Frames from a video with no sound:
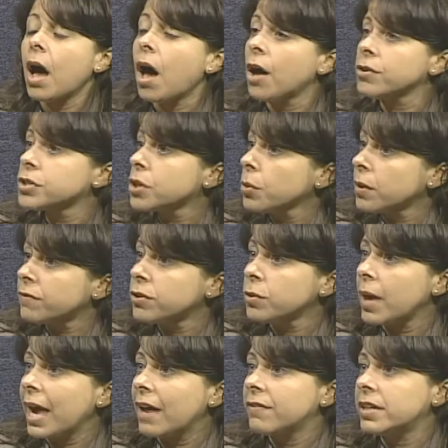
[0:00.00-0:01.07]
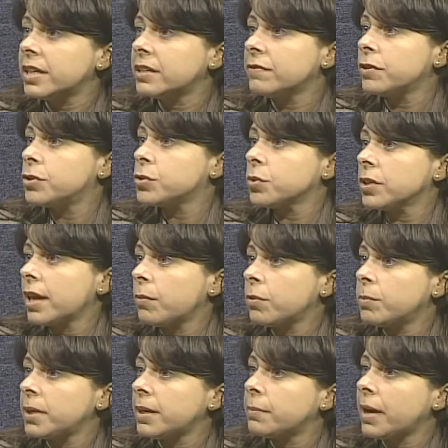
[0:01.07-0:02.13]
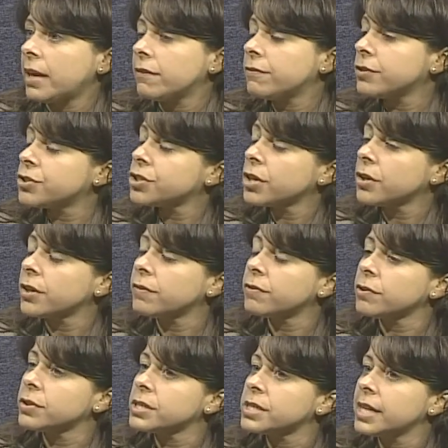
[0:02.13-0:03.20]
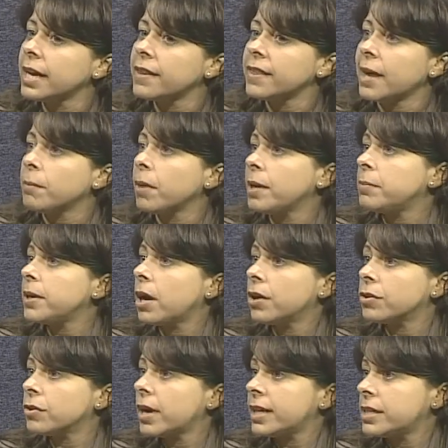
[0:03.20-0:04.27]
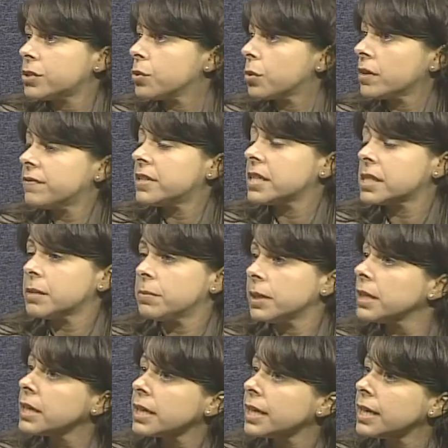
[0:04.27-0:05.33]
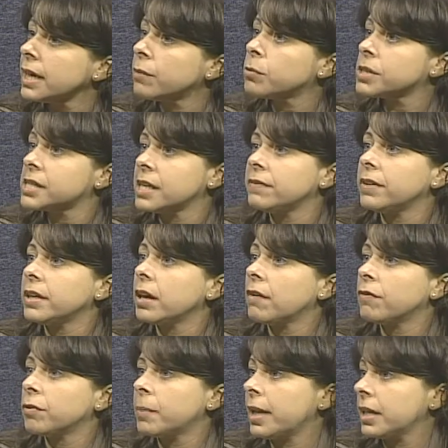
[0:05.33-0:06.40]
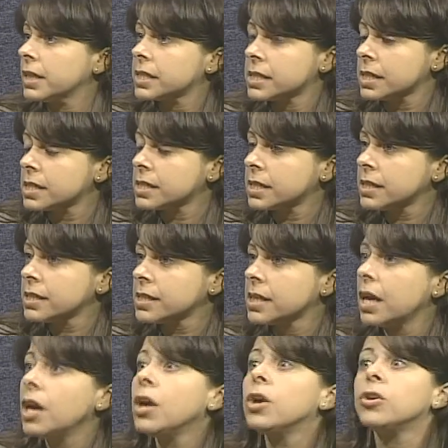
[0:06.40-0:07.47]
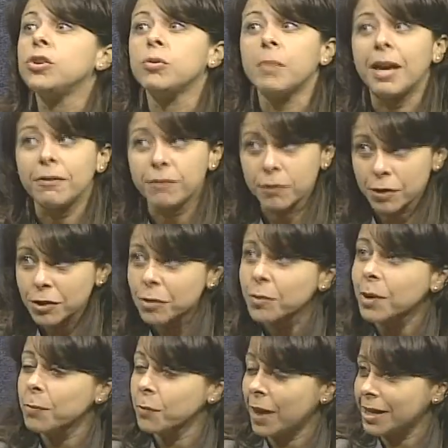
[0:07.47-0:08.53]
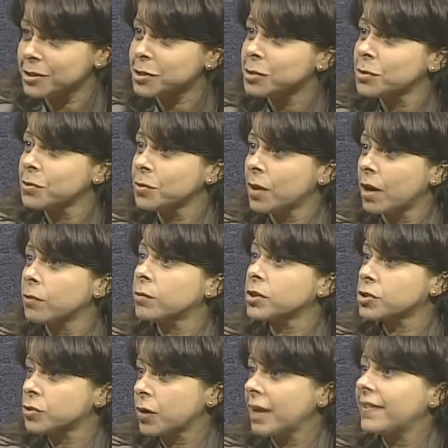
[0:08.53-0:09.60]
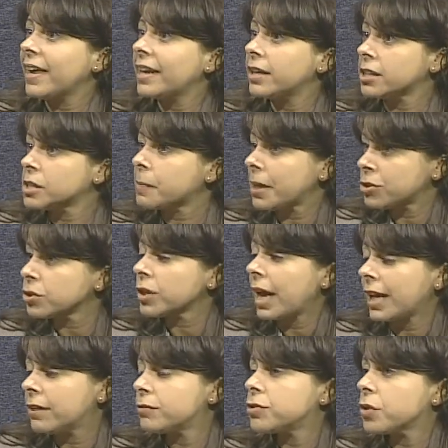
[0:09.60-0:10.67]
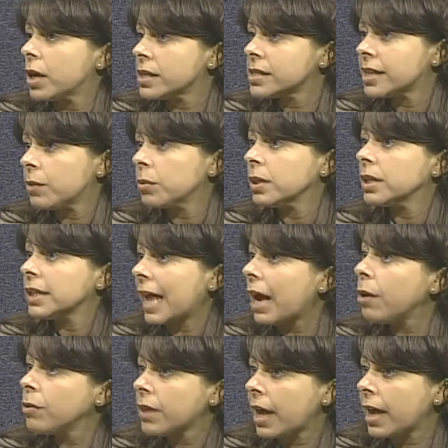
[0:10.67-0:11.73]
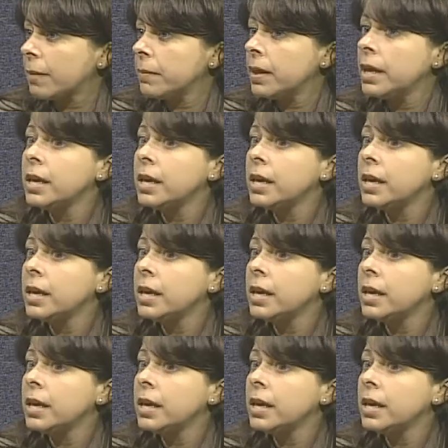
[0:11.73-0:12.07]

Also, if you have an individual that would be a beneficiary of your estate that might be under any sort of disability and receiving governmental assistance, you may further want to restrain that in a special kind of trust that will allow them